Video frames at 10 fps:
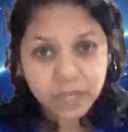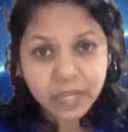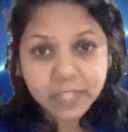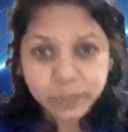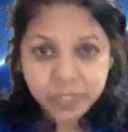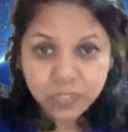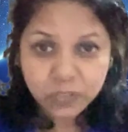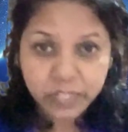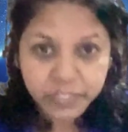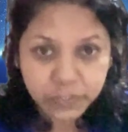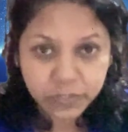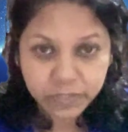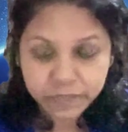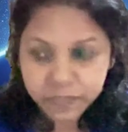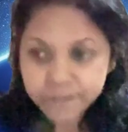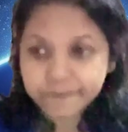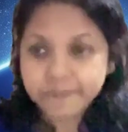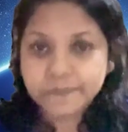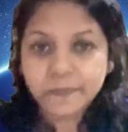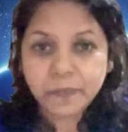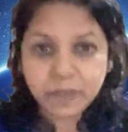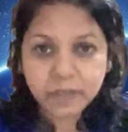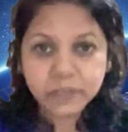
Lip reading: Either ways, I could get to your nerves. Yeah,